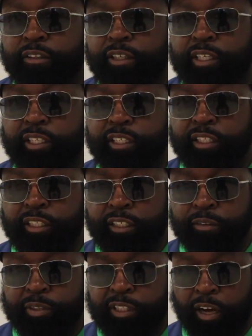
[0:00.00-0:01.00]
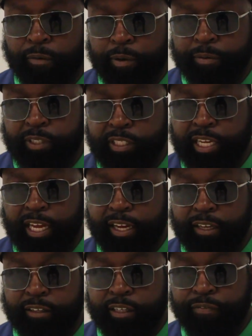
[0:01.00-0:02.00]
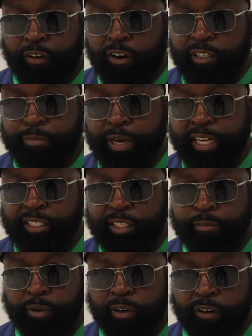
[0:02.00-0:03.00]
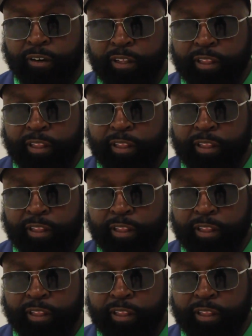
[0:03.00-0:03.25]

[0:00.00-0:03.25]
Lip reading: you know, a good year. We thought we were set as far as basketball,